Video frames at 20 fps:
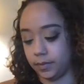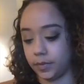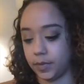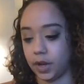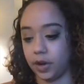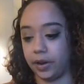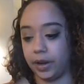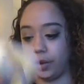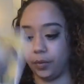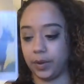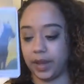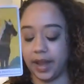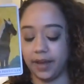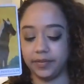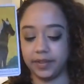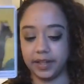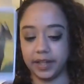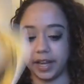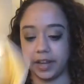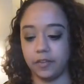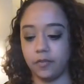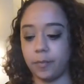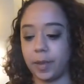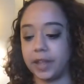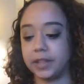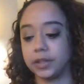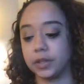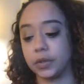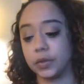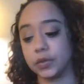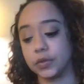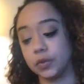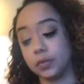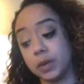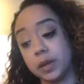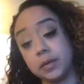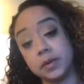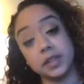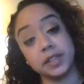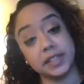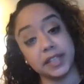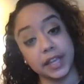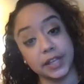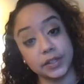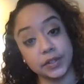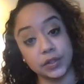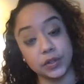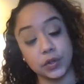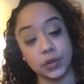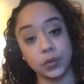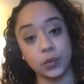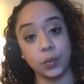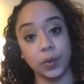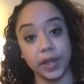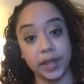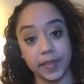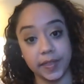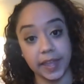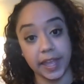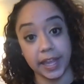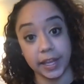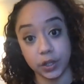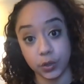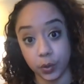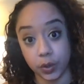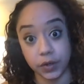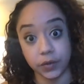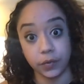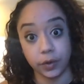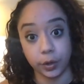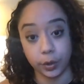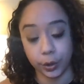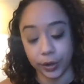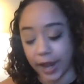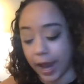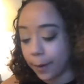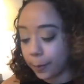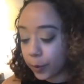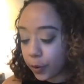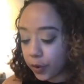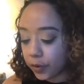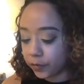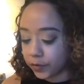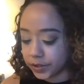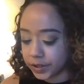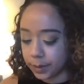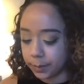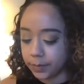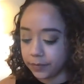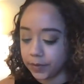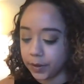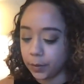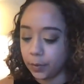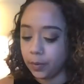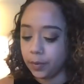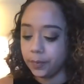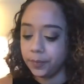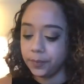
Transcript: All right, we have the Knight of Pentacles. So maybe this has to do with a Taurus, Virgo, or Capricorn for some of you.